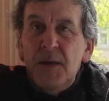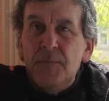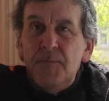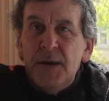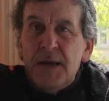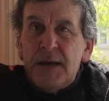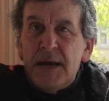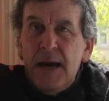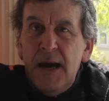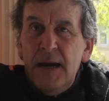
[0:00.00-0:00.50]
it
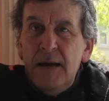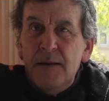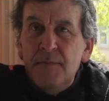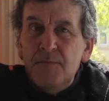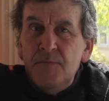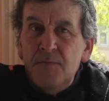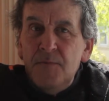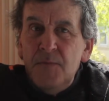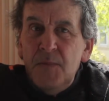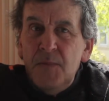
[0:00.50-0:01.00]

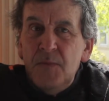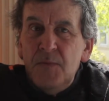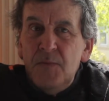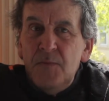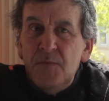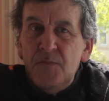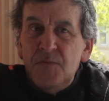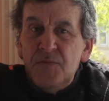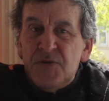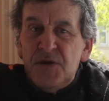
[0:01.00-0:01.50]
became
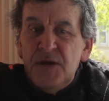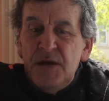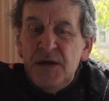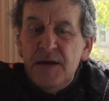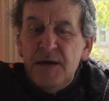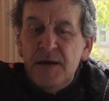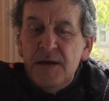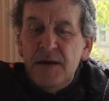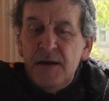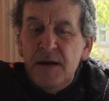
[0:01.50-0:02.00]

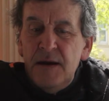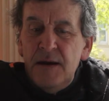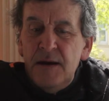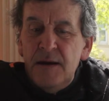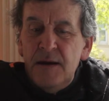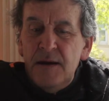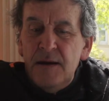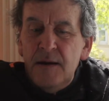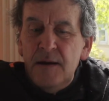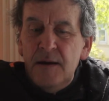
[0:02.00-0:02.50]
the
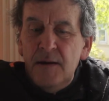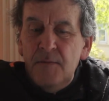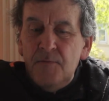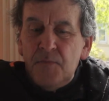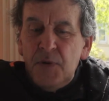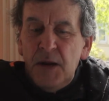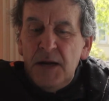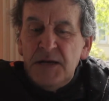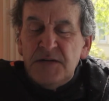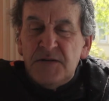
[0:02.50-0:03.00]

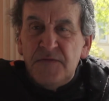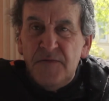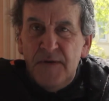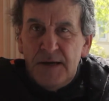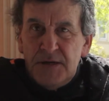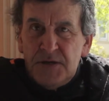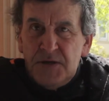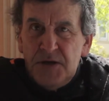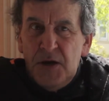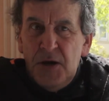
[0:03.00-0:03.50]
place of
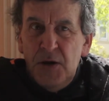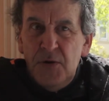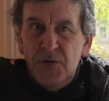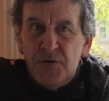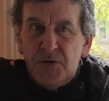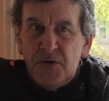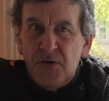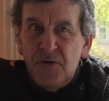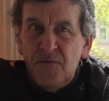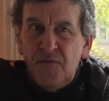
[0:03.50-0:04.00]

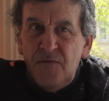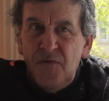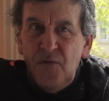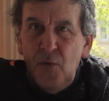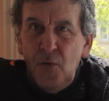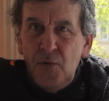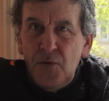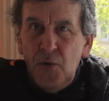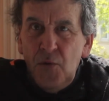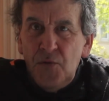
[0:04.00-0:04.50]
execution
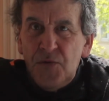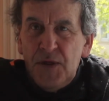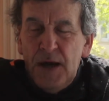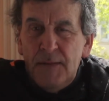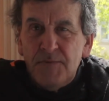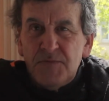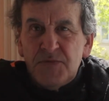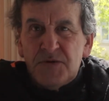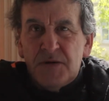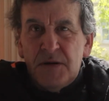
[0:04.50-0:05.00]
for
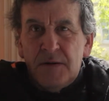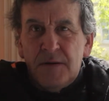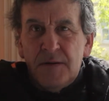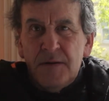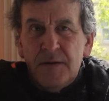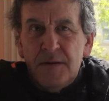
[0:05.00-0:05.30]
Northampton,